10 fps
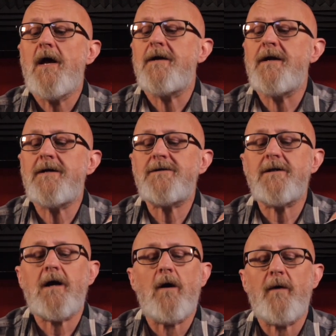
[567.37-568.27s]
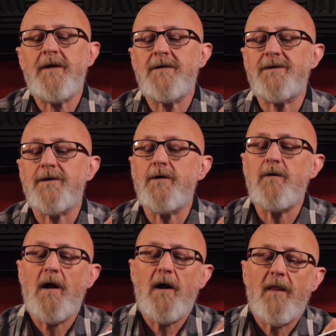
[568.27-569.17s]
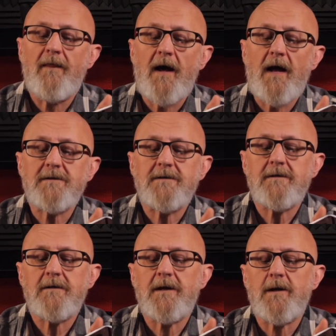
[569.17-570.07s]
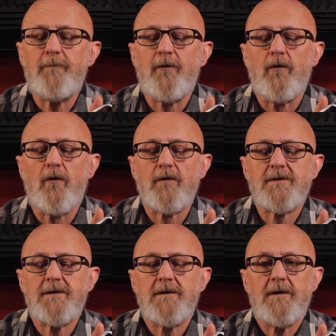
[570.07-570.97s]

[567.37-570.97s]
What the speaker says: needs to go into that little port